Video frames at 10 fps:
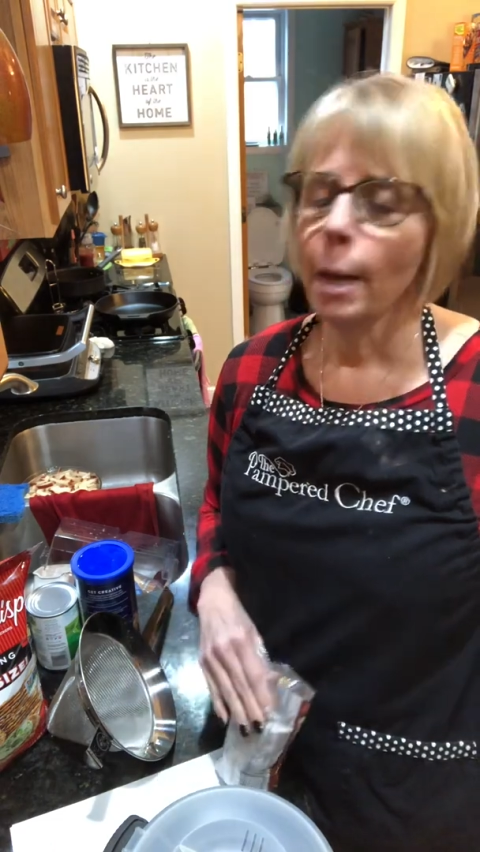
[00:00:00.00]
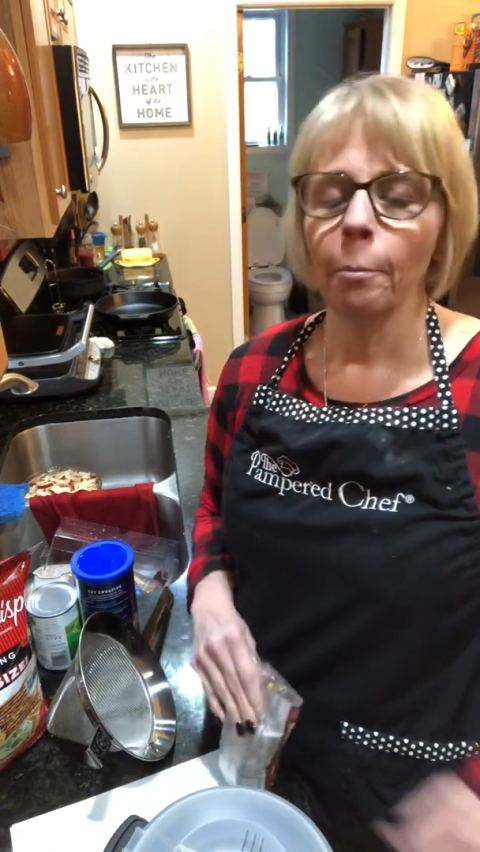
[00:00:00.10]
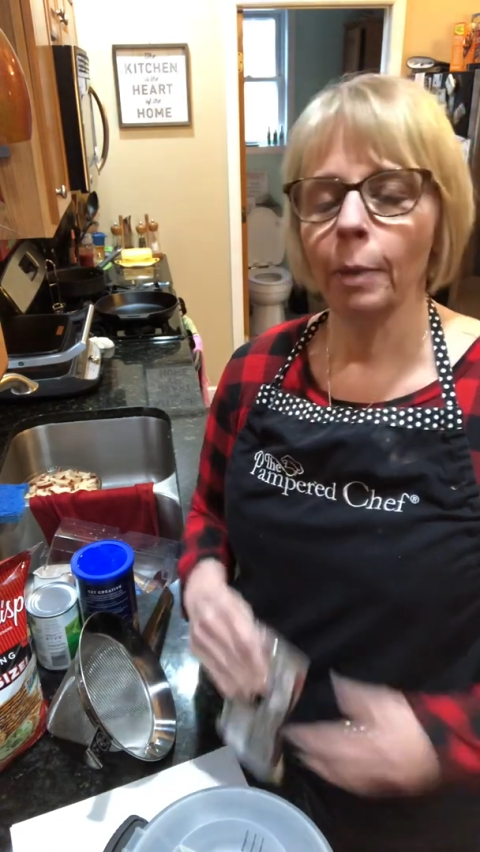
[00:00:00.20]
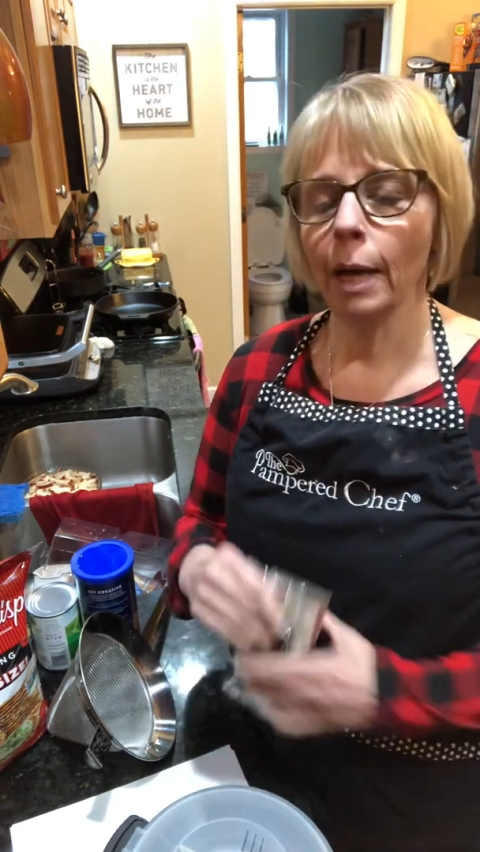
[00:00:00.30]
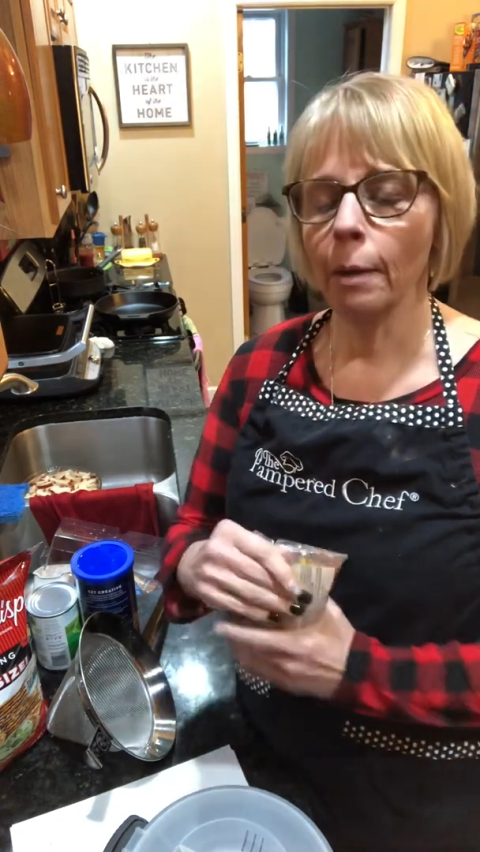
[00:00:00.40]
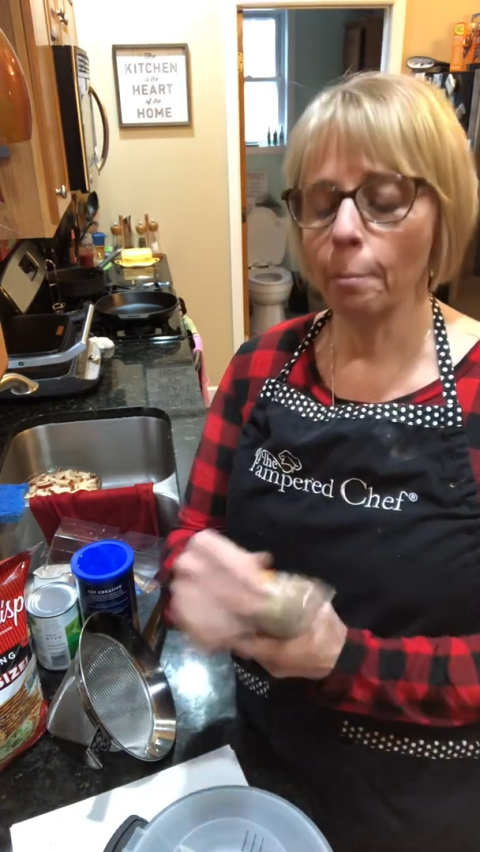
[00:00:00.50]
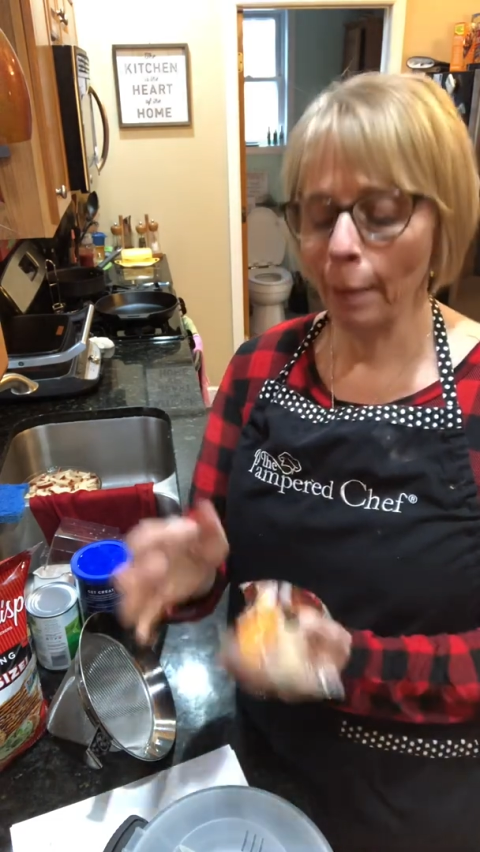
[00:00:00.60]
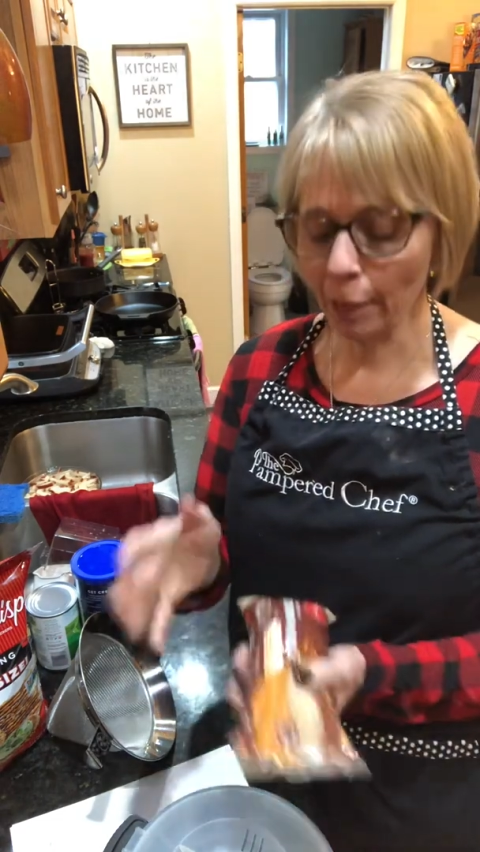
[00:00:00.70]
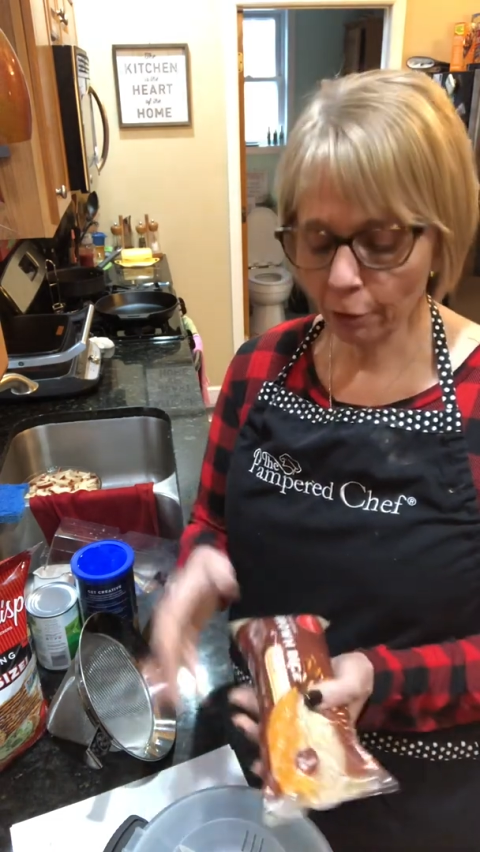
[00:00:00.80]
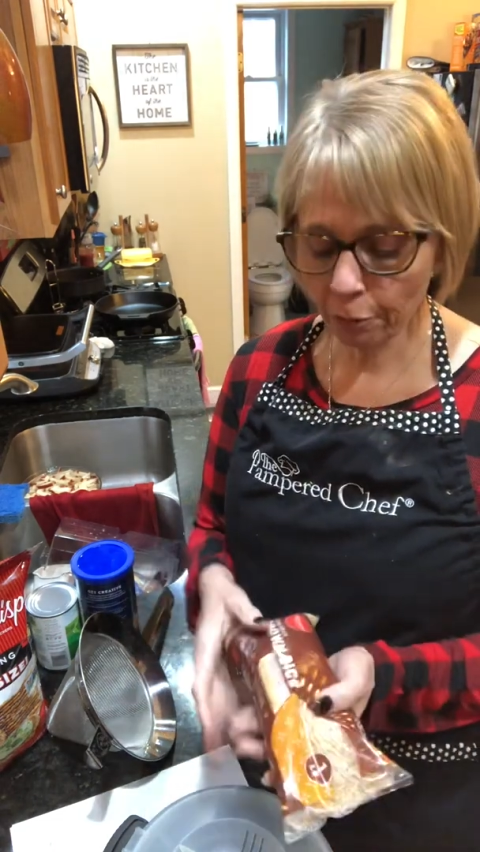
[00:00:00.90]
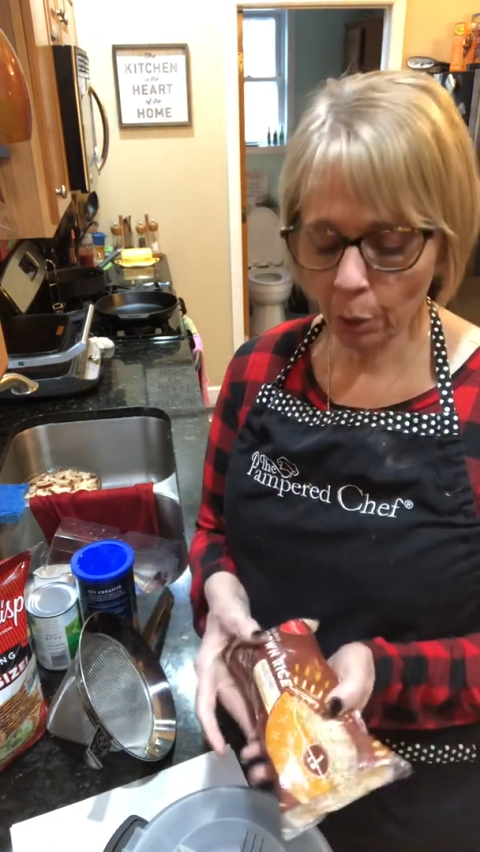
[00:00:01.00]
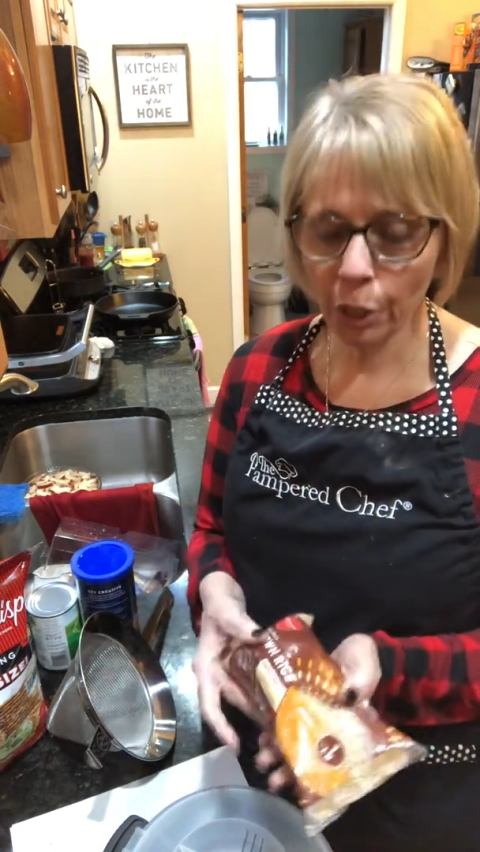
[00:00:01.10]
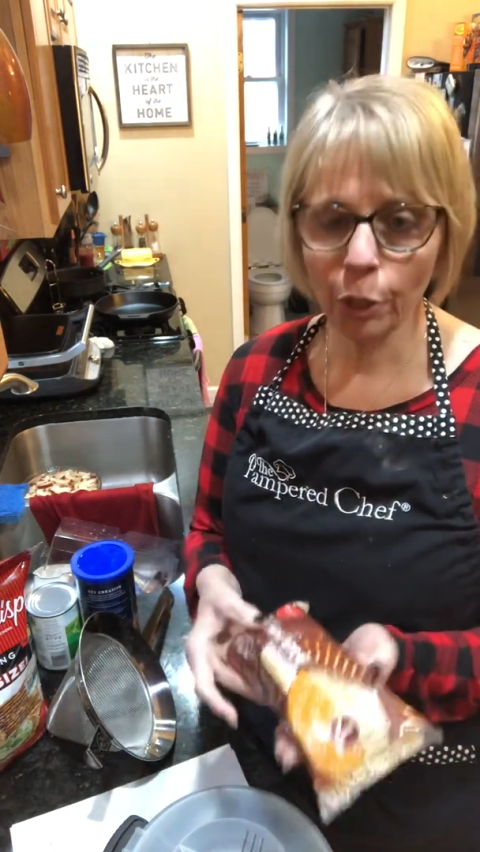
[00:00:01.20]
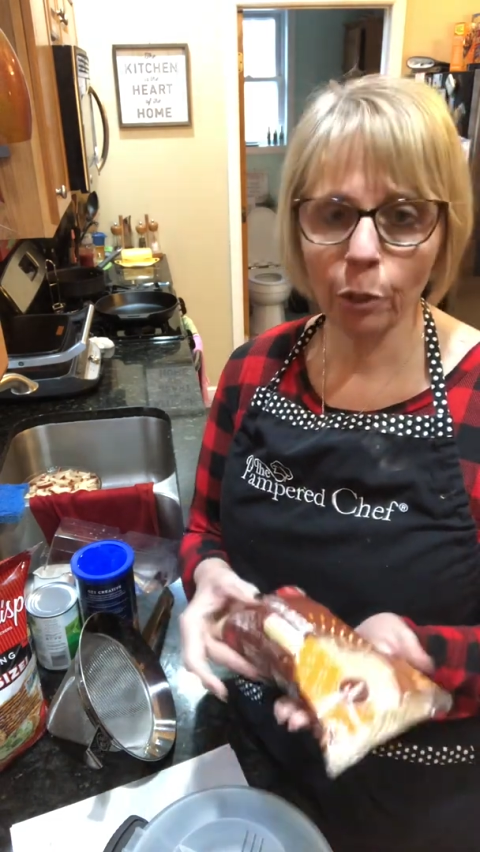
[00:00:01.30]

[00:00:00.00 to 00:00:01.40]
But better for you,